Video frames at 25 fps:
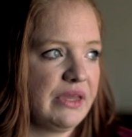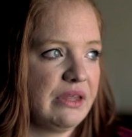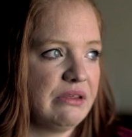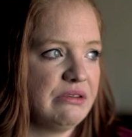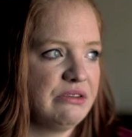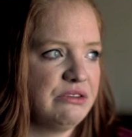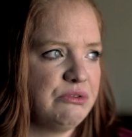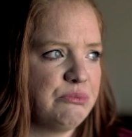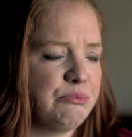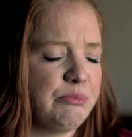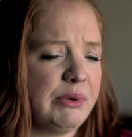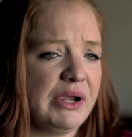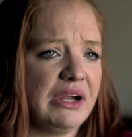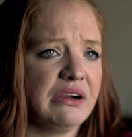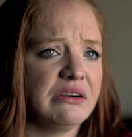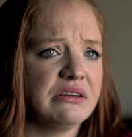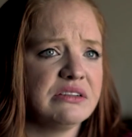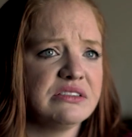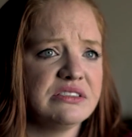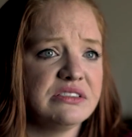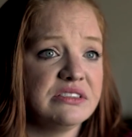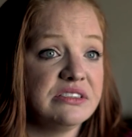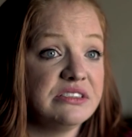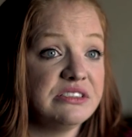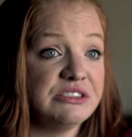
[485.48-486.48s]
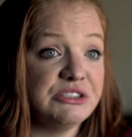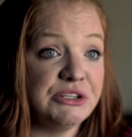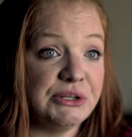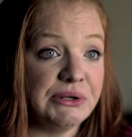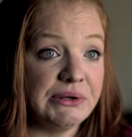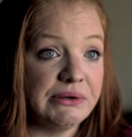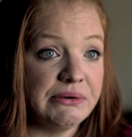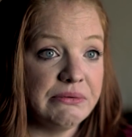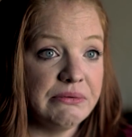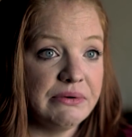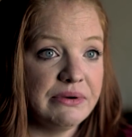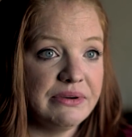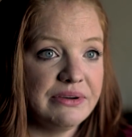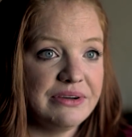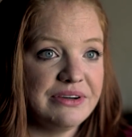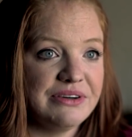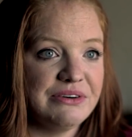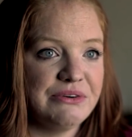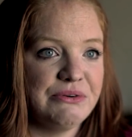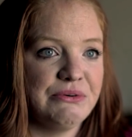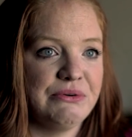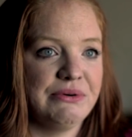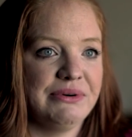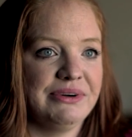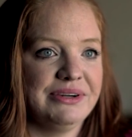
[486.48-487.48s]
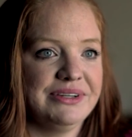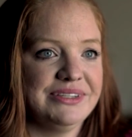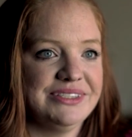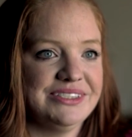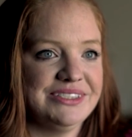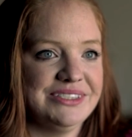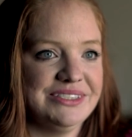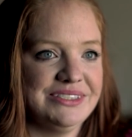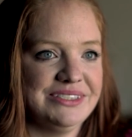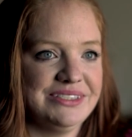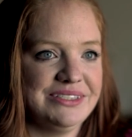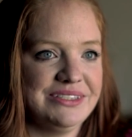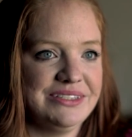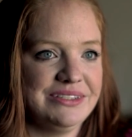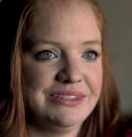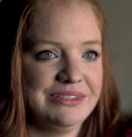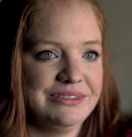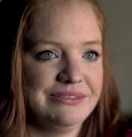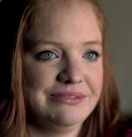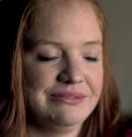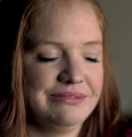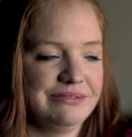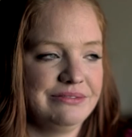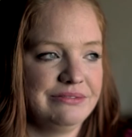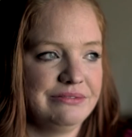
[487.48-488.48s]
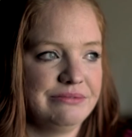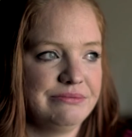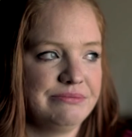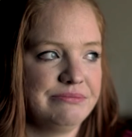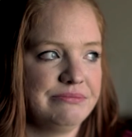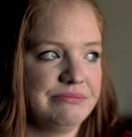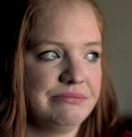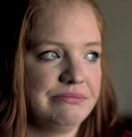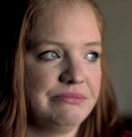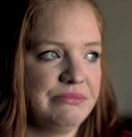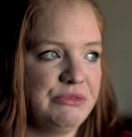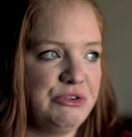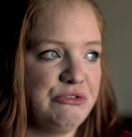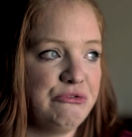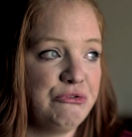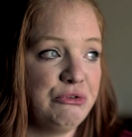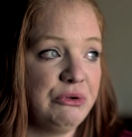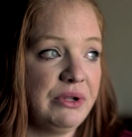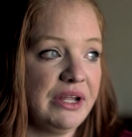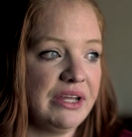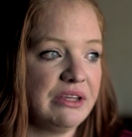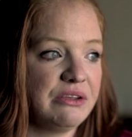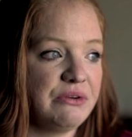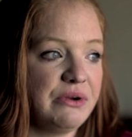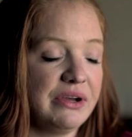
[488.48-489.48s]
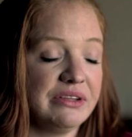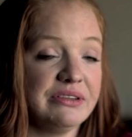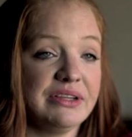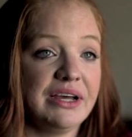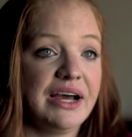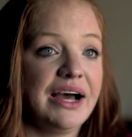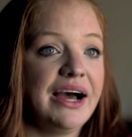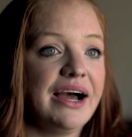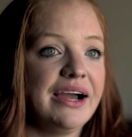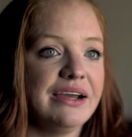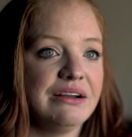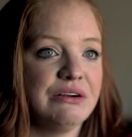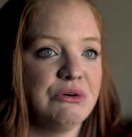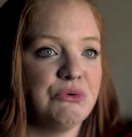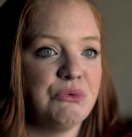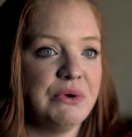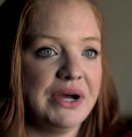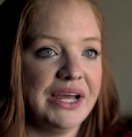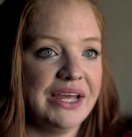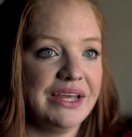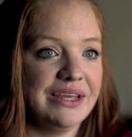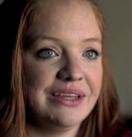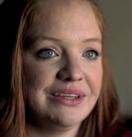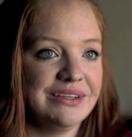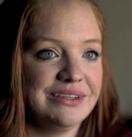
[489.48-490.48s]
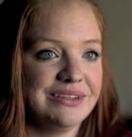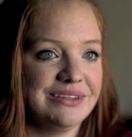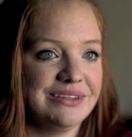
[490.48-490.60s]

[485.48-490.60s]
embarrasses you or it just, you feel like you have to hide away.